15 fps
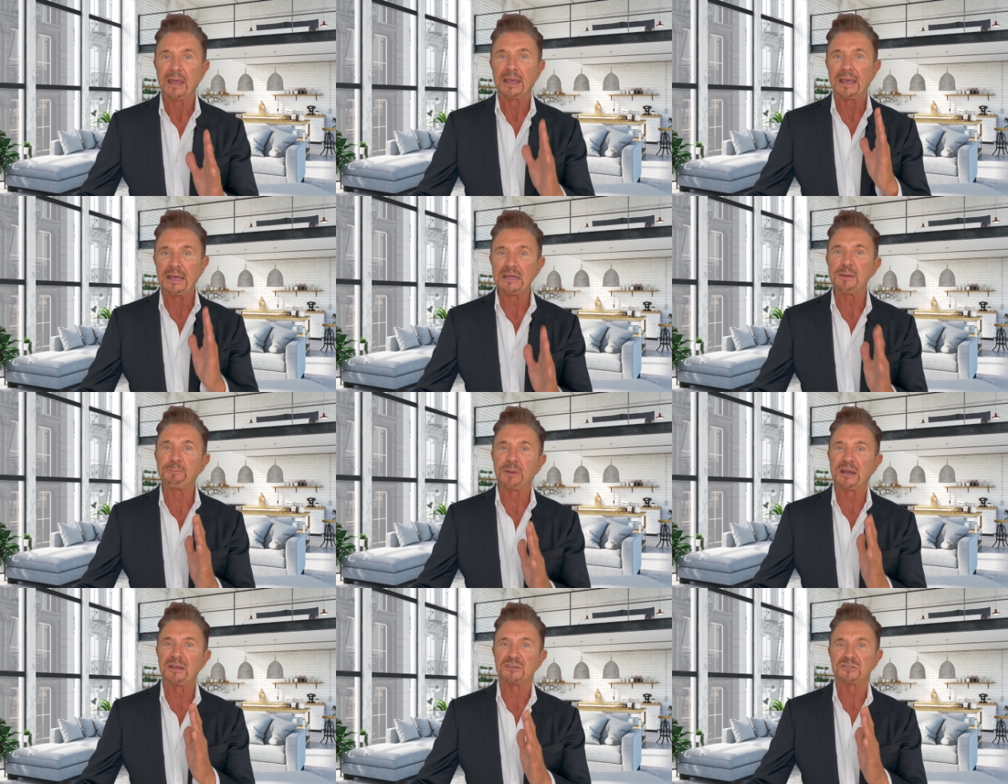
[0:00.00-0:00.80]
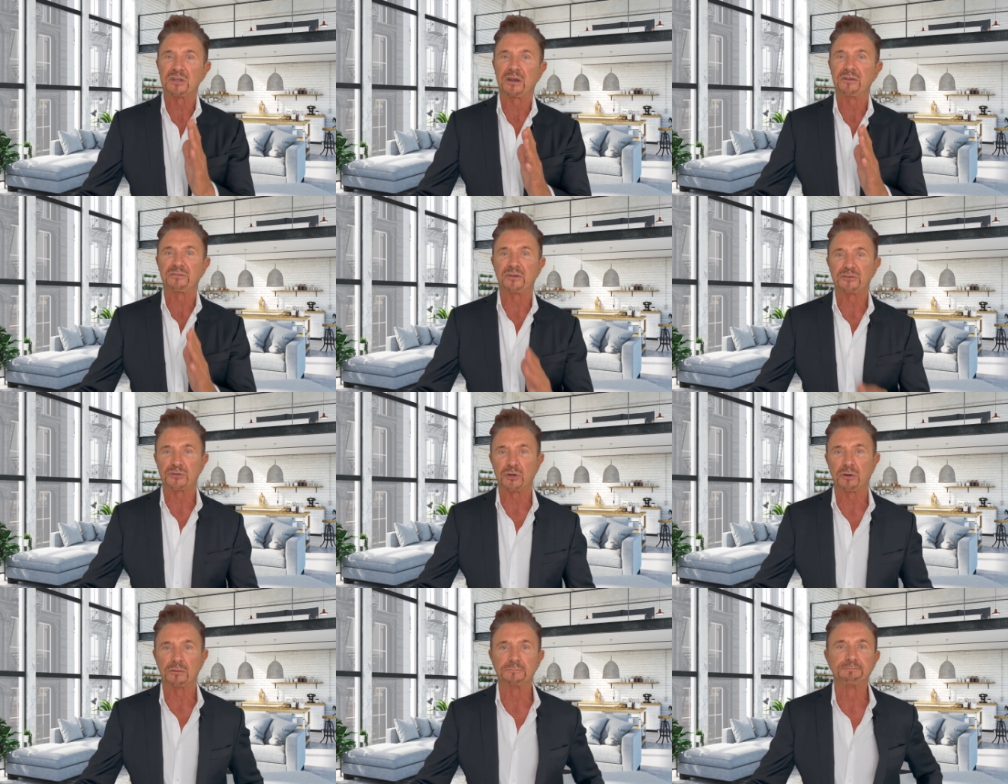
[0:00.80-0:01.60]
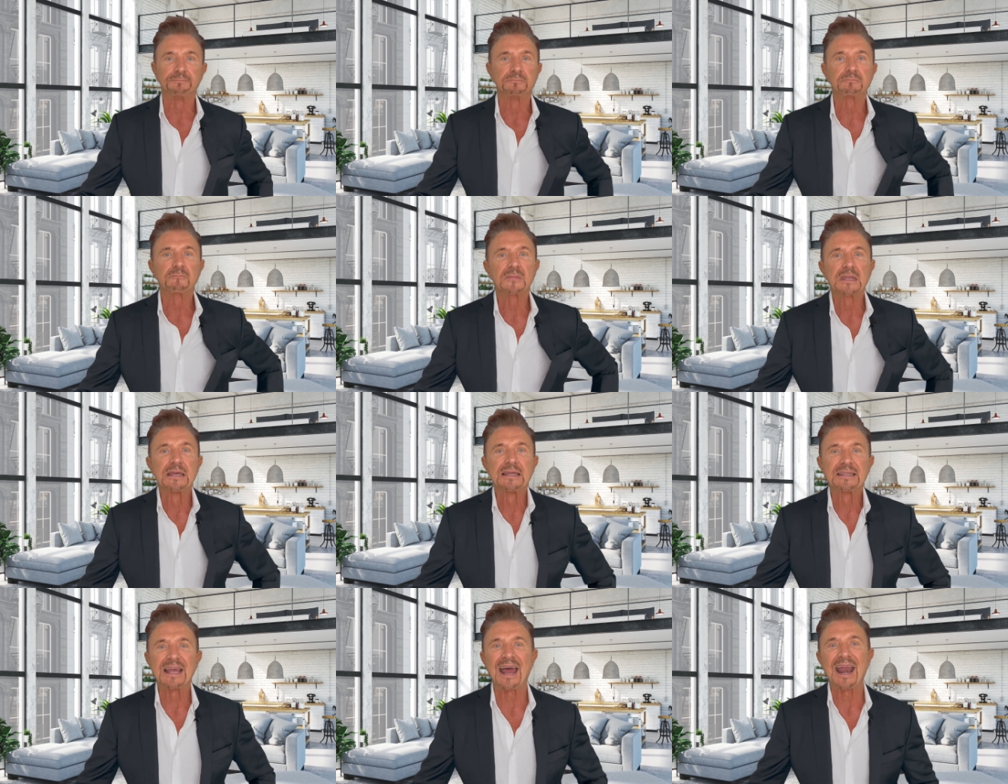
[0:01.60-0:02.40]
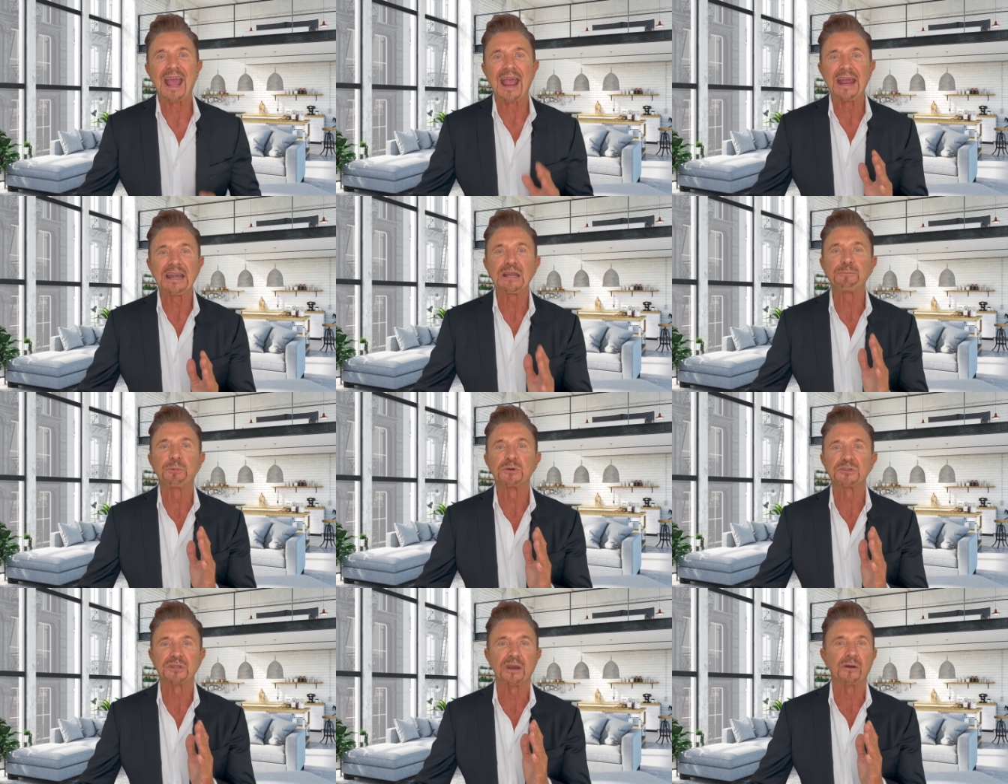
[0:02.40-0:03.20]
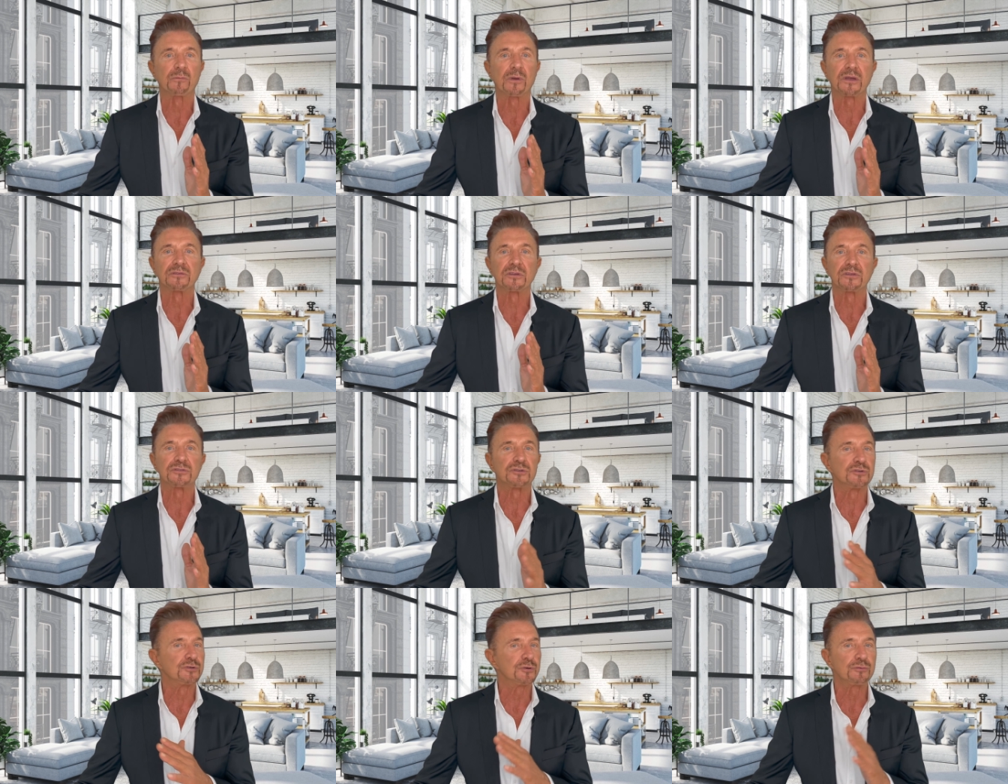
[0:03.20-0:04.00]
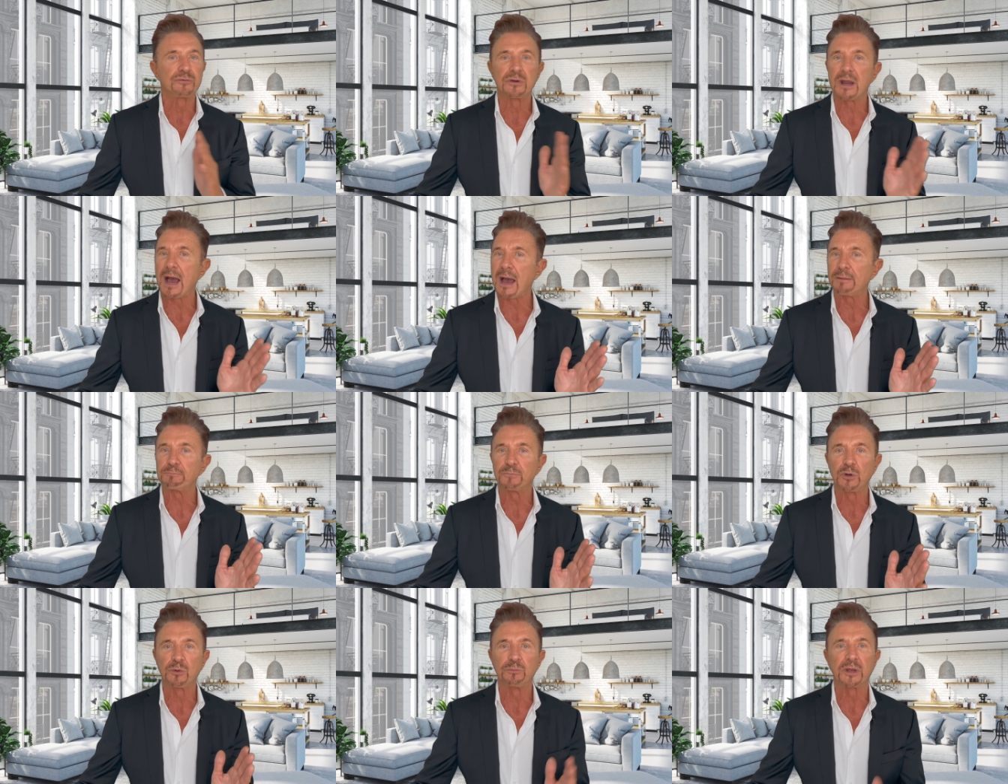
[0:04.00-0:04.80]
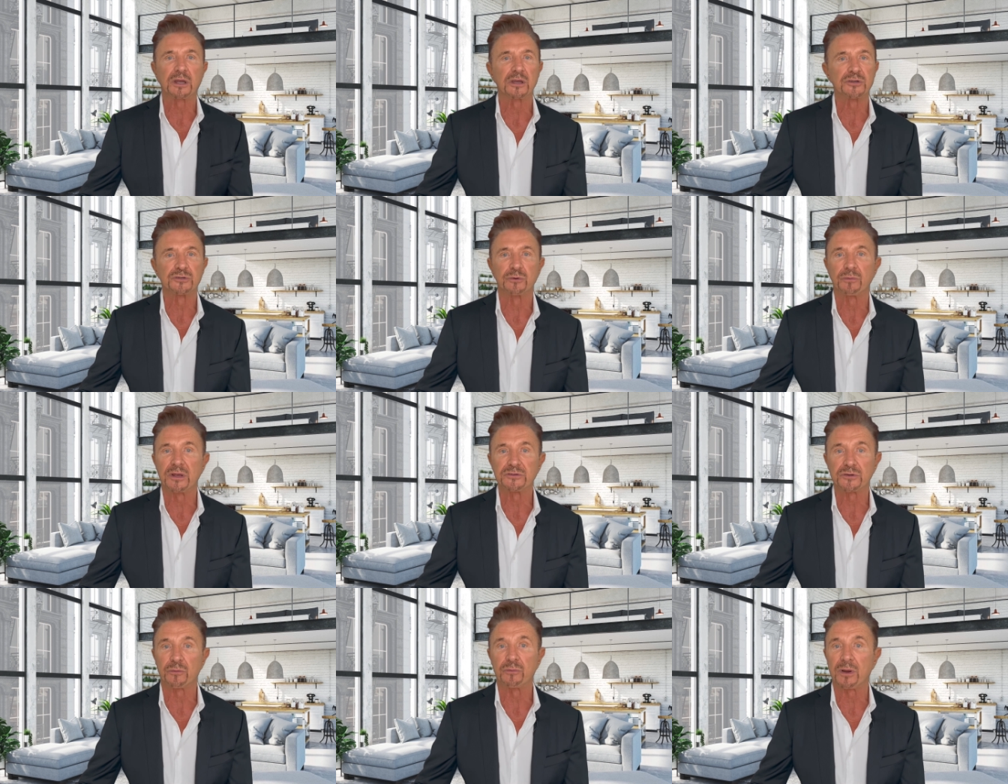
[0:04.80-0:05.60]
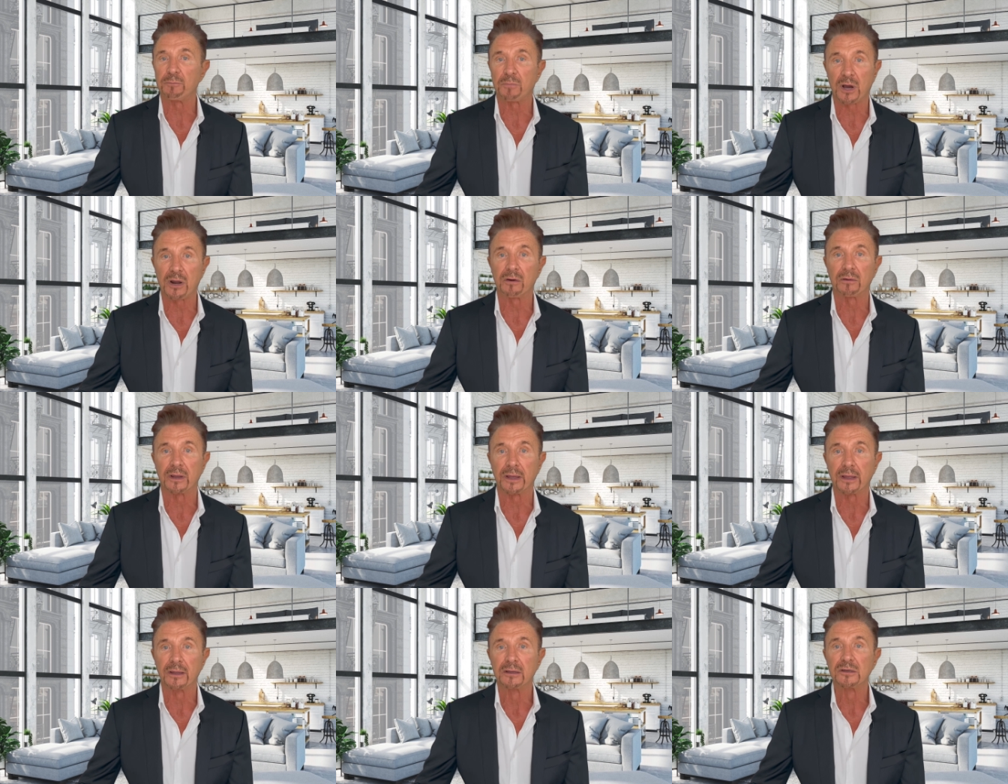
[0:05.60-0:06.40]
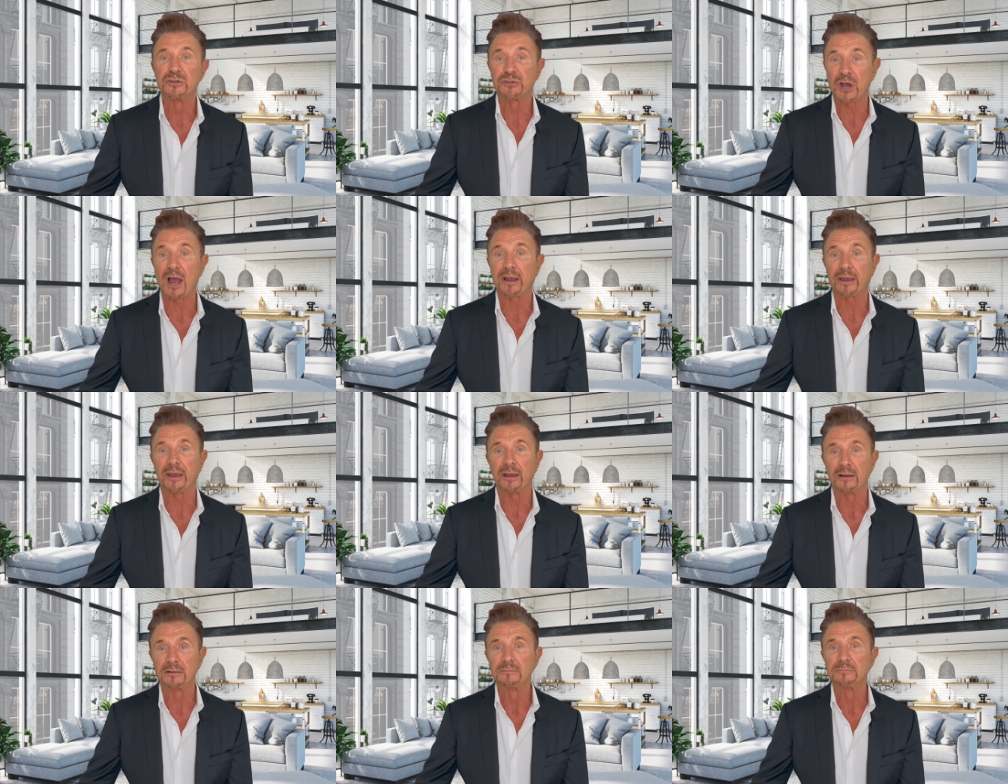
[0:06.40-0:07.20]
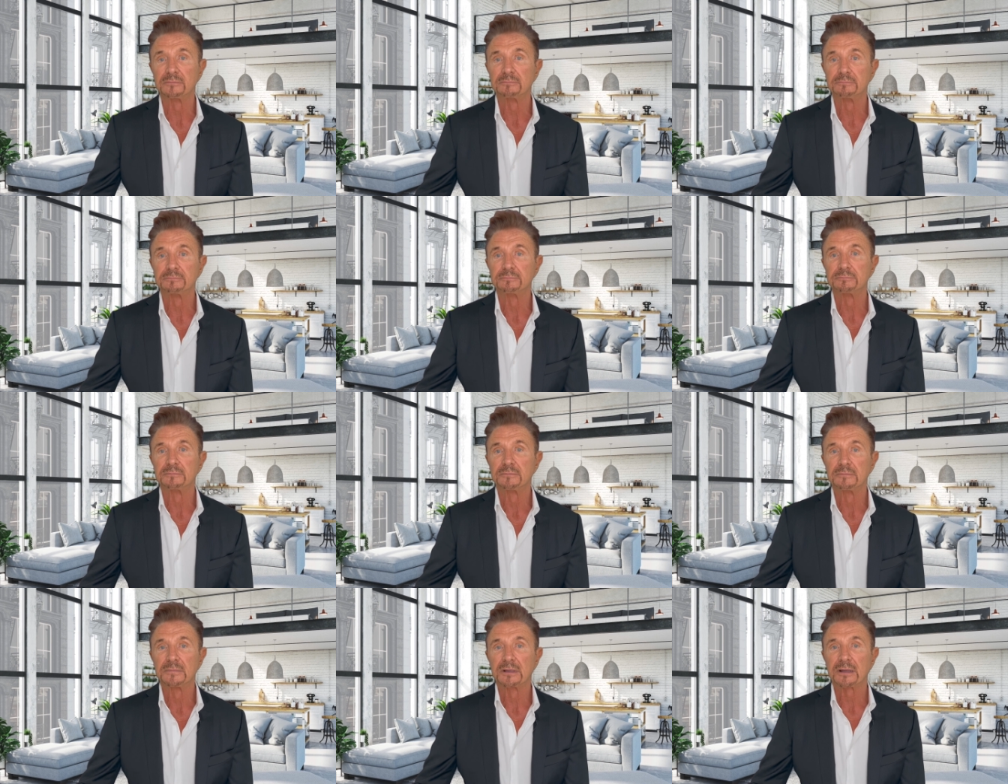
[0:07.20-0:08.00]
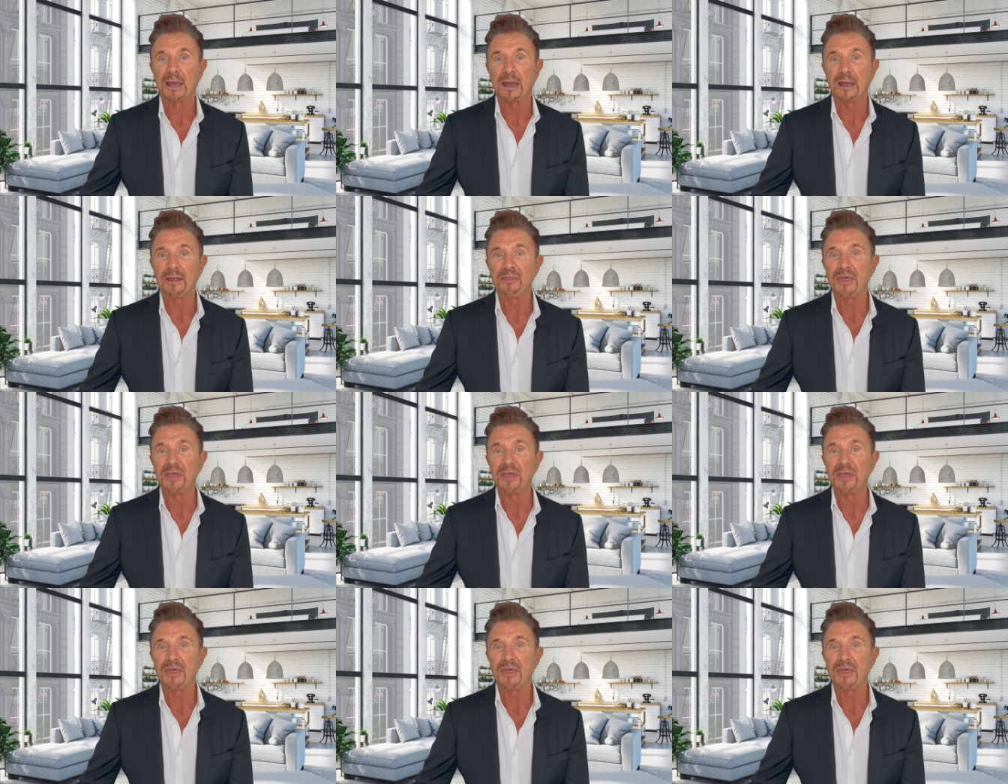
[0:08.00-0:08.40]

Independent studies have shown that 80% of residents do not move because you raise their rent moderately. Shocking. Okay?